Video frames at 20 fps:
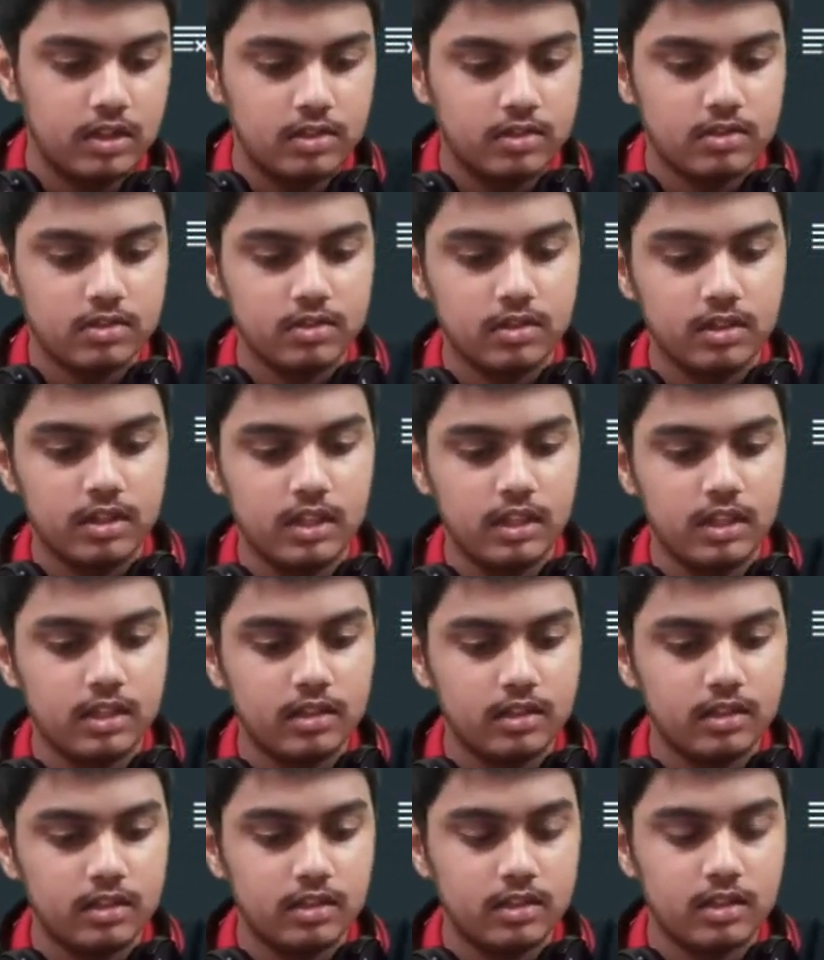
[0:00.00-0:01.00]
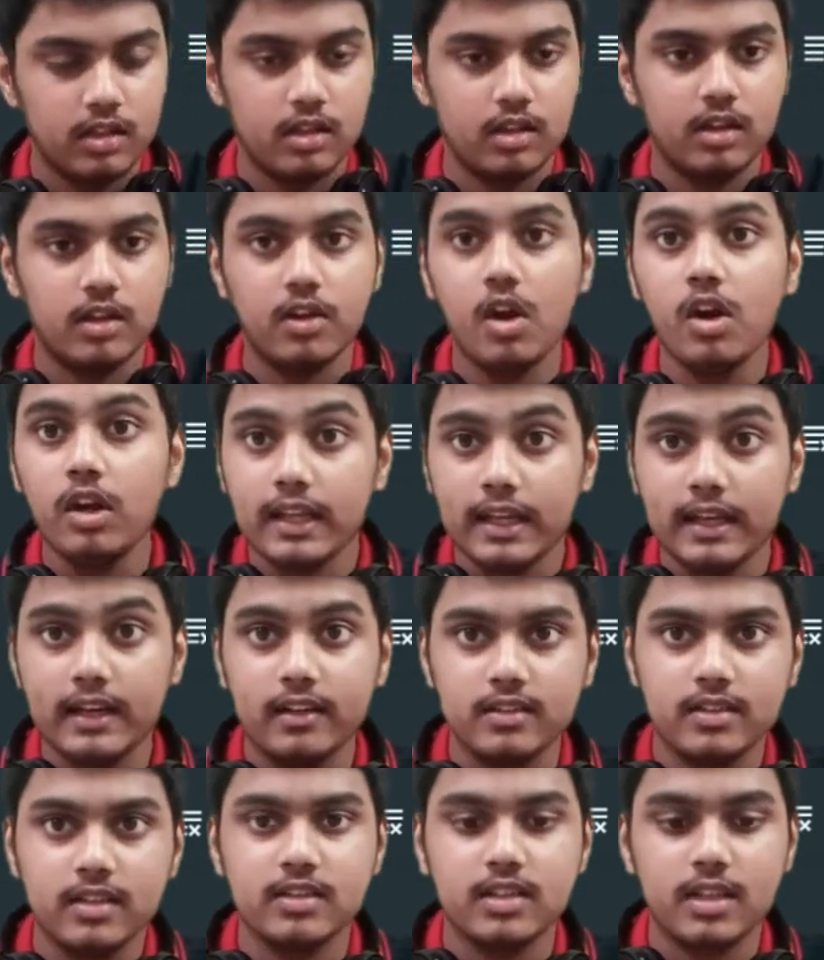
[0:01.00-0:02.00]
So here not
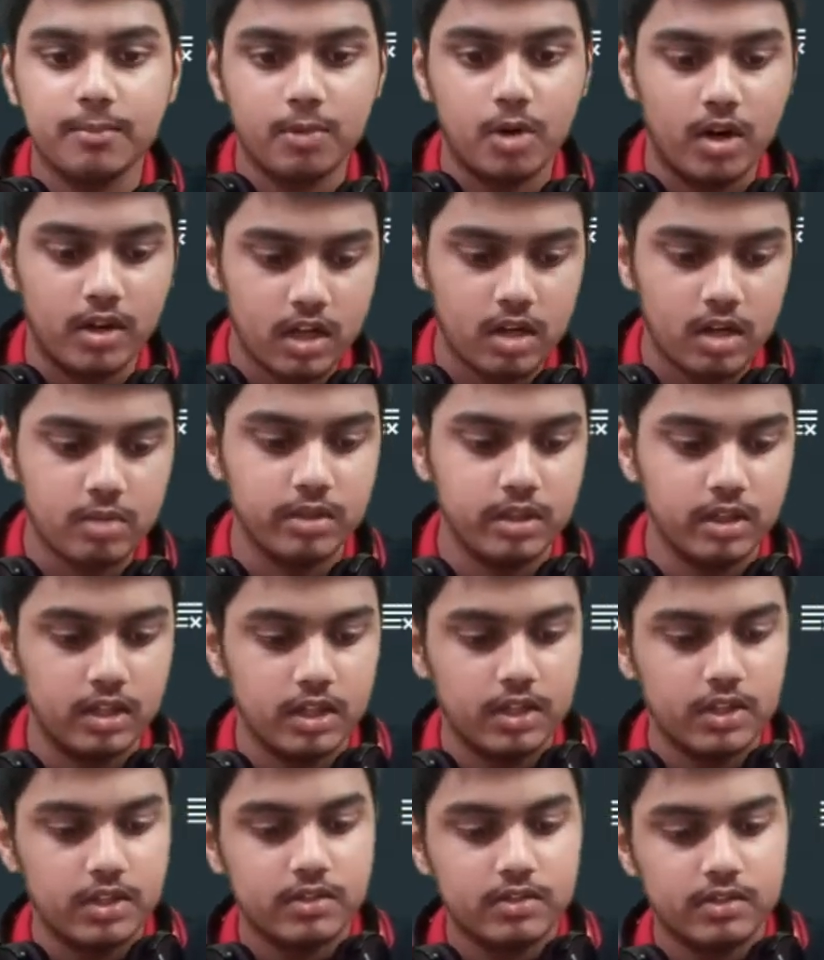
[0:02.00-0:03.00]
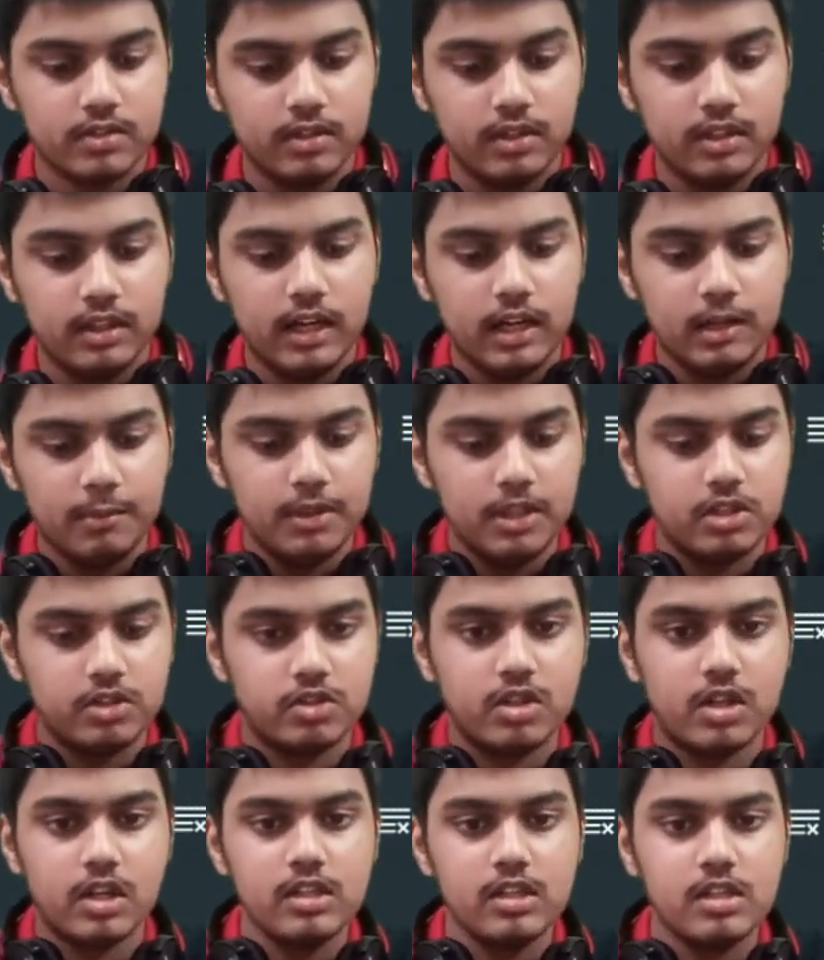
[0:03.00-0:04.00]
int, system.double. So let me
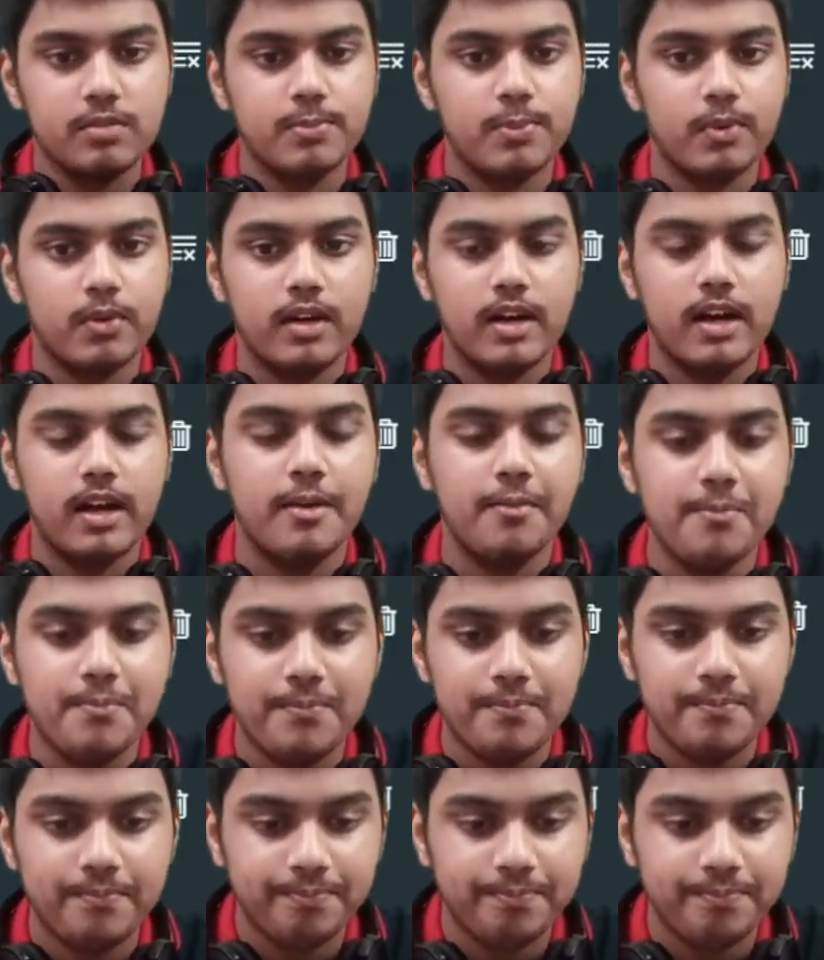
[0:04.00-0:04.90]
just run this program.